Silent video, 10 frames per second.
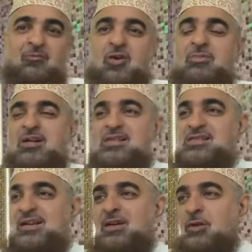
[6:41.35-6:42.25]
I am from
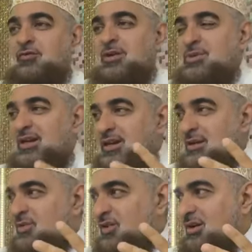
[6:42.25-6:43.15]
the descendant of Nabi
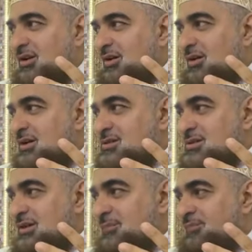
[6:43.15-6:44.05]
Kareem sallallahu
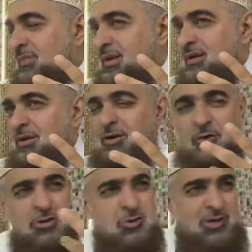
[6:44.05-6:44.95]
alaihi wasallam.
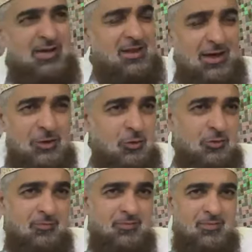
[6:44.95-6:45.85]
Oh Junaid, I
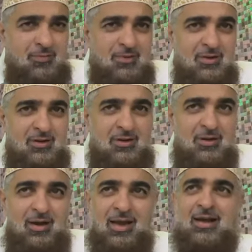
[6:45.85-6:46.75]
know
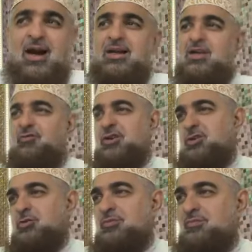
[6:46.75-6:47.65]
I can't
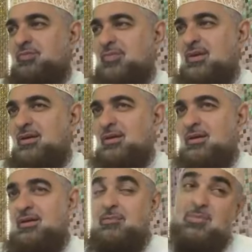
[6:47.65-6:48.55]
defeat you.
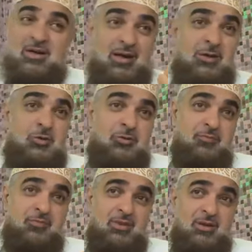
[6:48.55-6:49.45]
But I
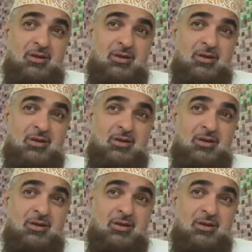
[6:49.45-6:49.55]
know